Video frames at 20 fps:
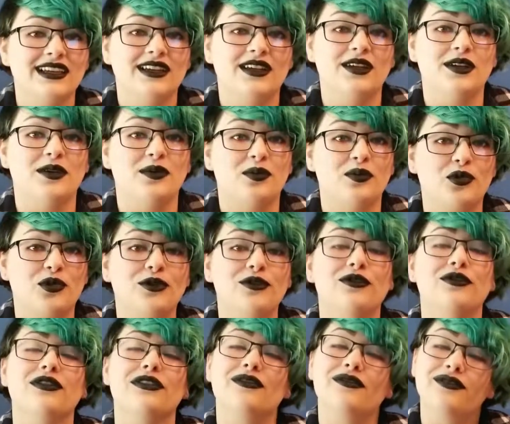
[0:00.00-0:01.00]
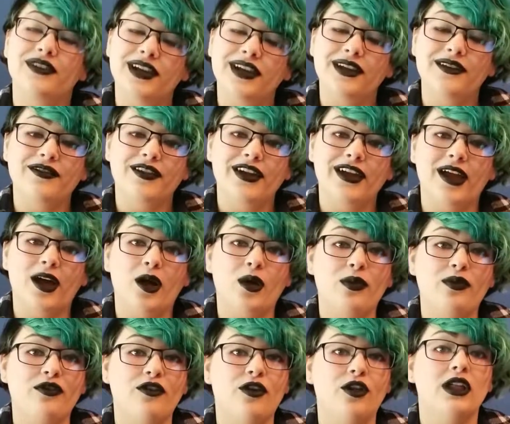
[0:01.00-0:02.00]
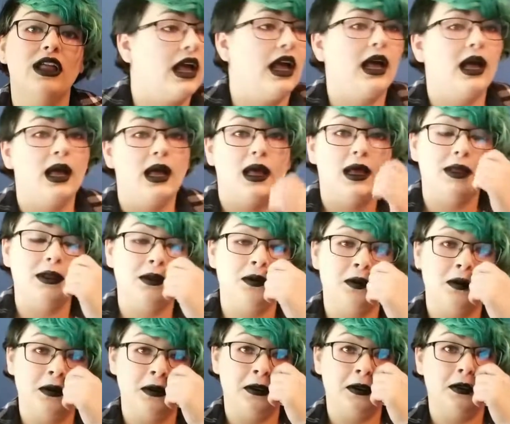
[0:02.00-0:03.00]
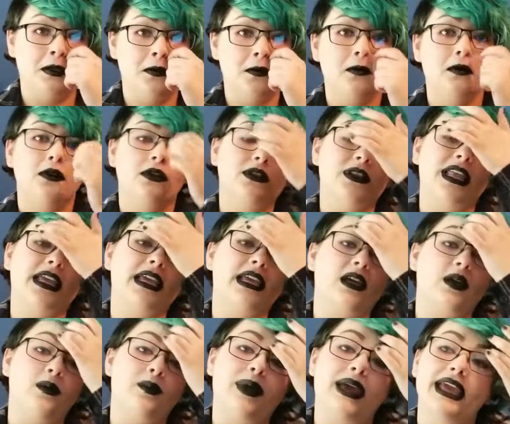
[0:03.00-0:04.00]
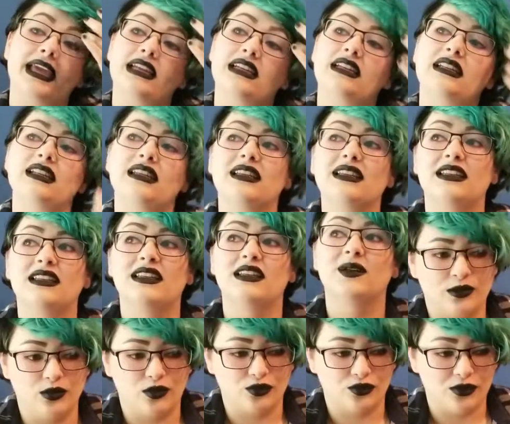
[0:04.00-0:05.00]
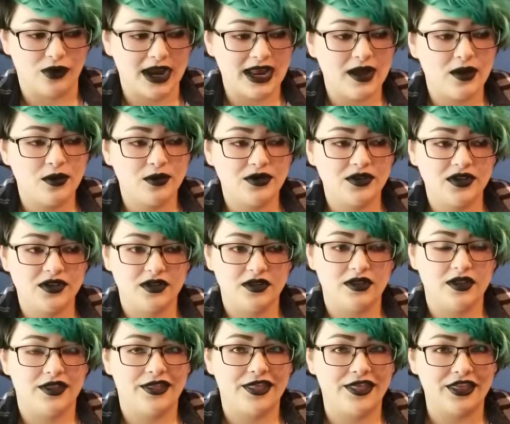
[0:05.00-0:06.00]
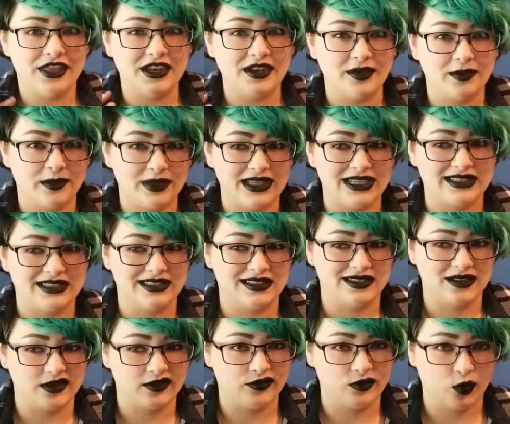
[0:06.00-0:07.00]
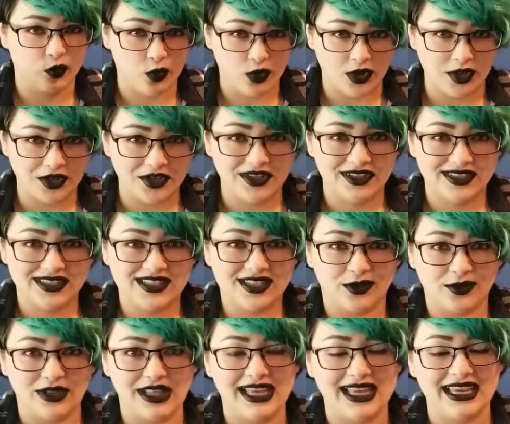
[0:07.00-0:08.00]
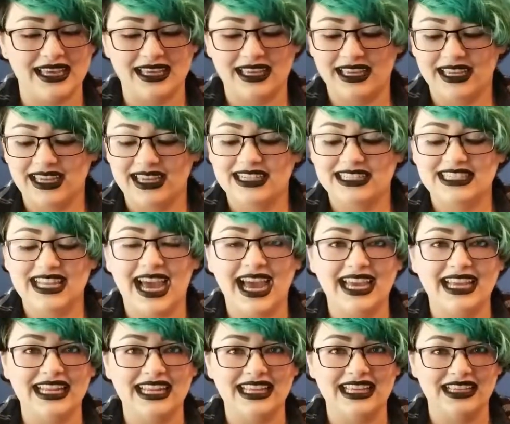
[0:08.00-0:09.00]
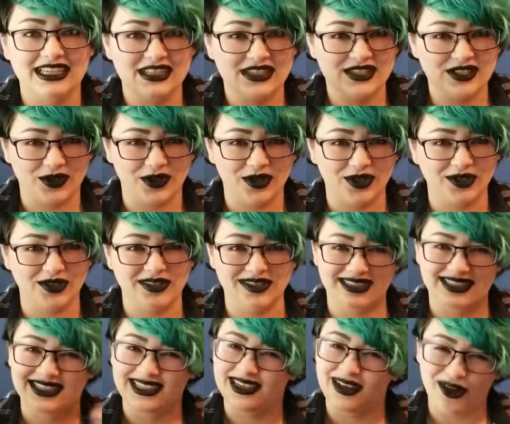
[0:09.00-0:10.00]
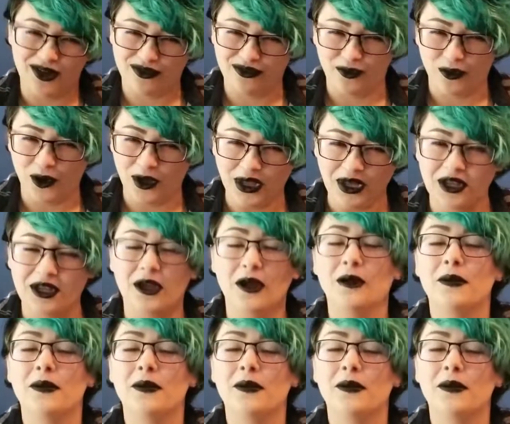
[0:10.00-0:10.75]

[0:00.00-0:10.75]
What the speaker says: could prove very, very helpful. You could do like painted round thin pieces of wood, so like tiny circles of wood,